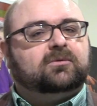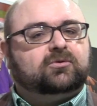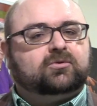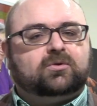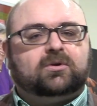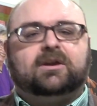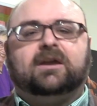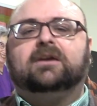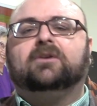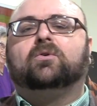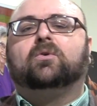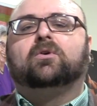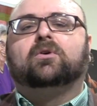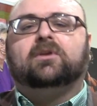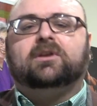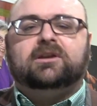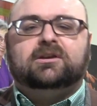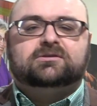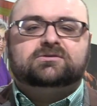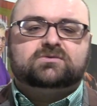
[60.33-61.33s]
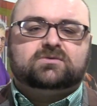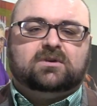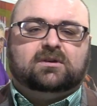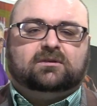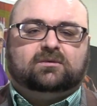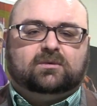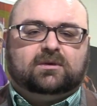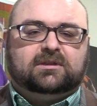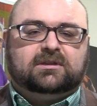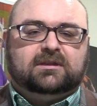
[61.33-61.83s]
create oral
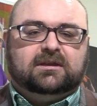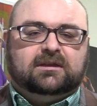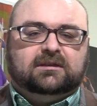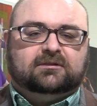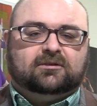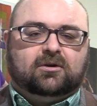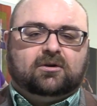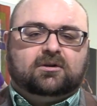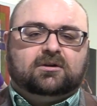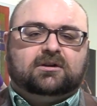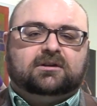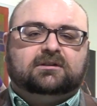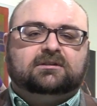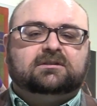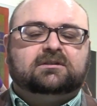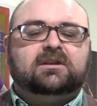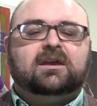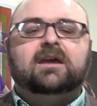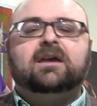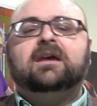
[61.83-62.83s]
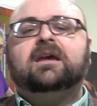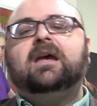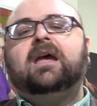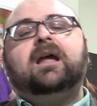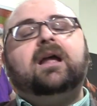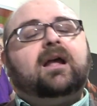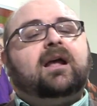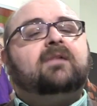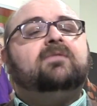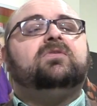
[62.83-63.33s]
histories with these artists,
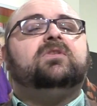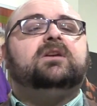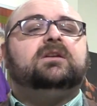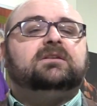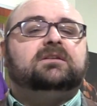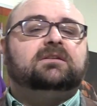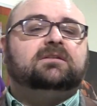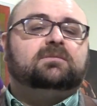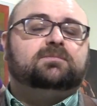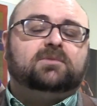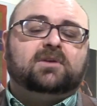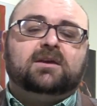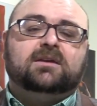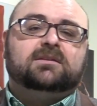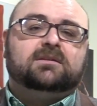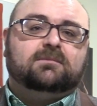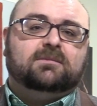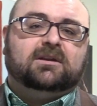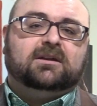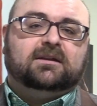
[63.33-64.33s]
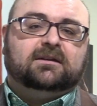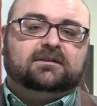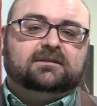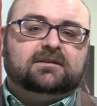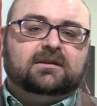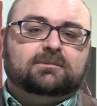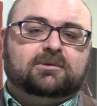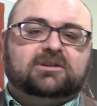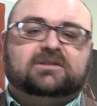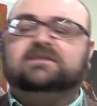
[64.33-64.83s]
and then display them in
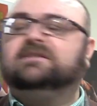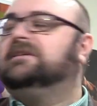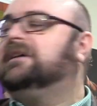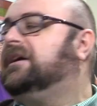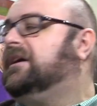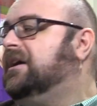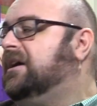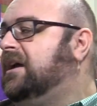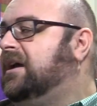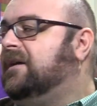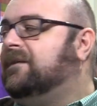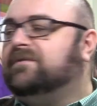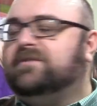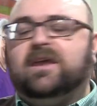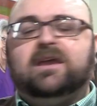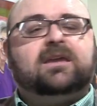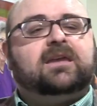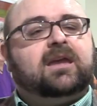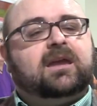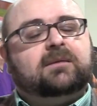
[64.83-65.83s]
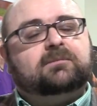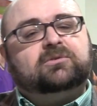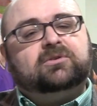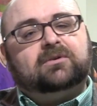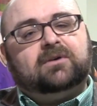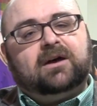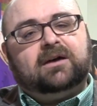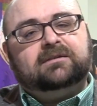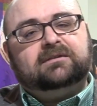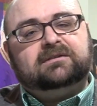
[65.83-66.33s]
exhibits. They came
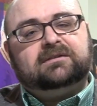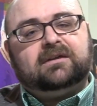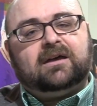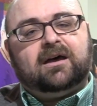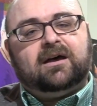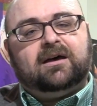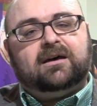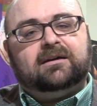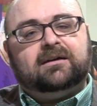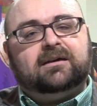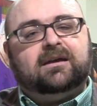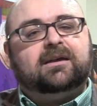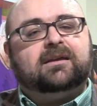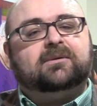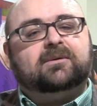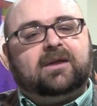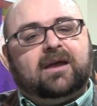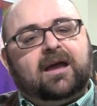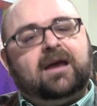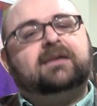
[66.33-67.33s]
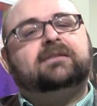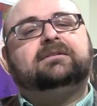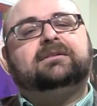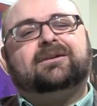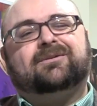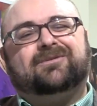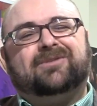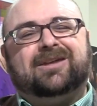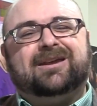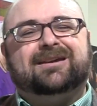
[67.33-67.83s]
to us uh, and
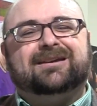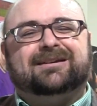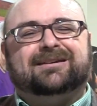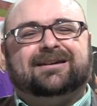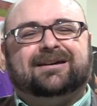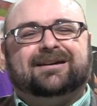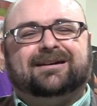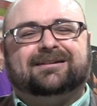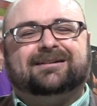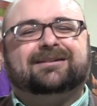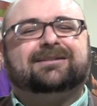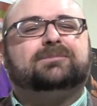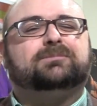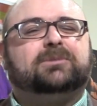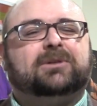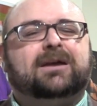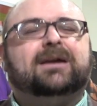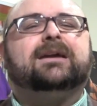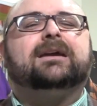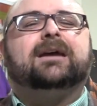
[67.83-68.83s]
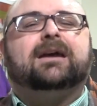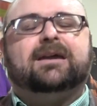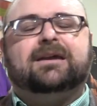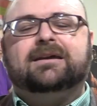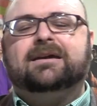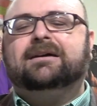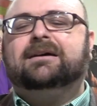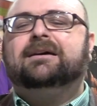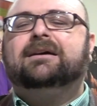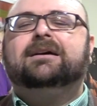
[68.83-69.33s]
asked if they could uh, display
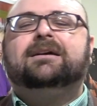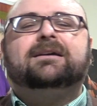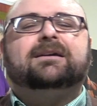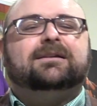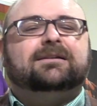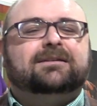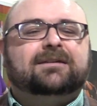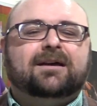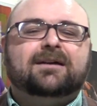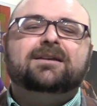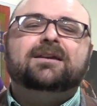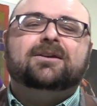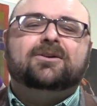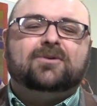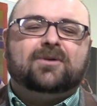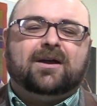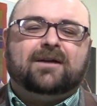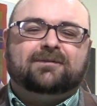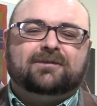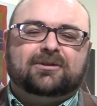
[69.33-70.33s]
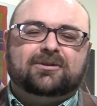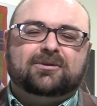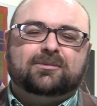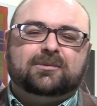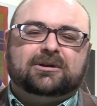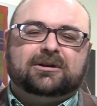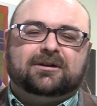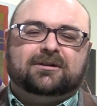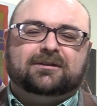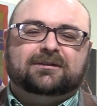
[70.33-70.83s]
a Kentucky Craft
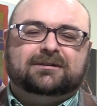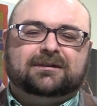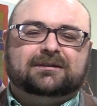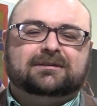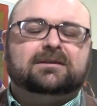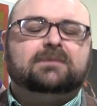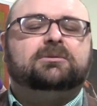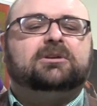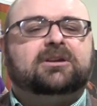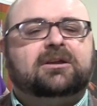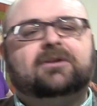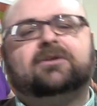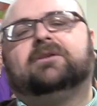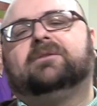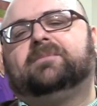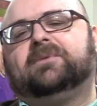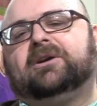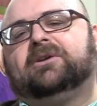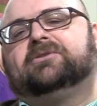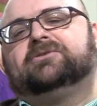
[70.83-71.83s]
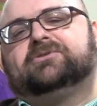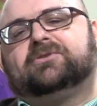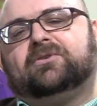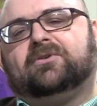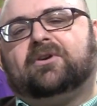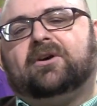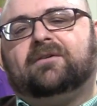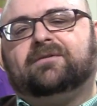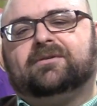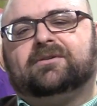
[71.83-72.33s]
Luminaries exhibit here at Behringer
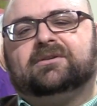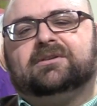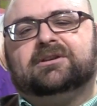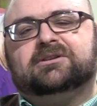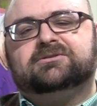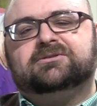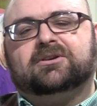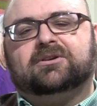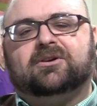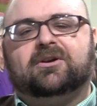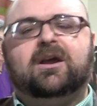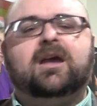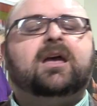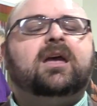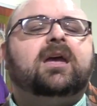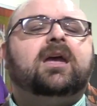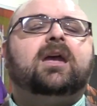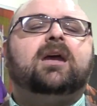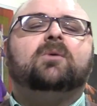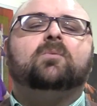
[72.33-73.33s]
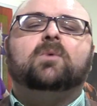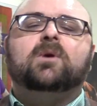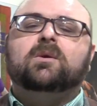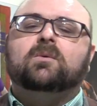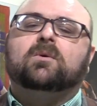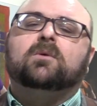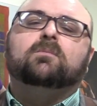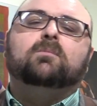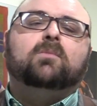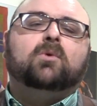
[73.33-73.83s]
Crawford this year, and we
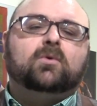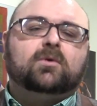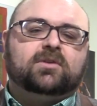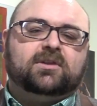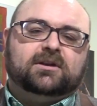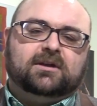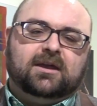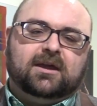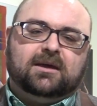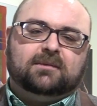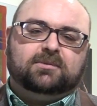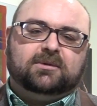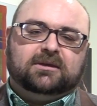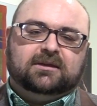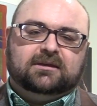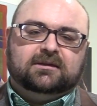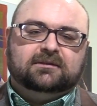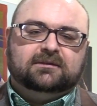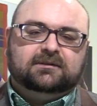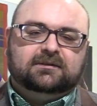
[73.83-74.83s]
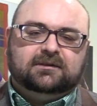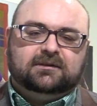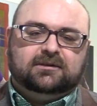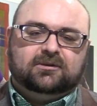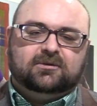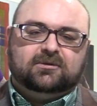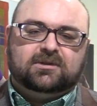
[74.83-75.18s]
were more than happy to do